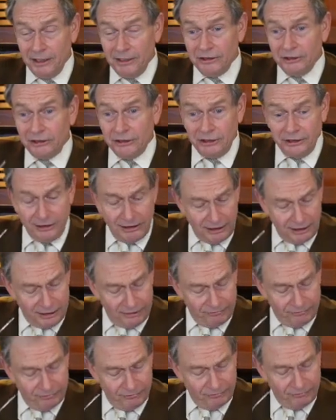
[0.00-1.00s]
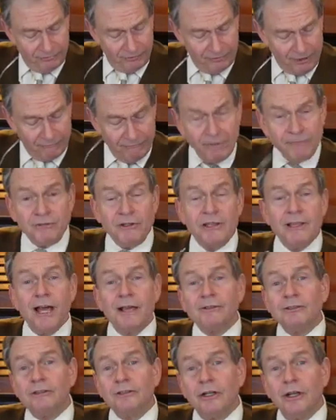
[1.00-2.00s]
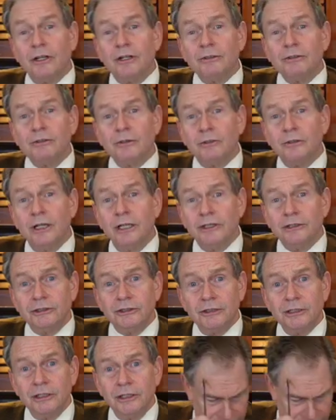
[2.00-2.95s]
She'd leave a $50,000 donation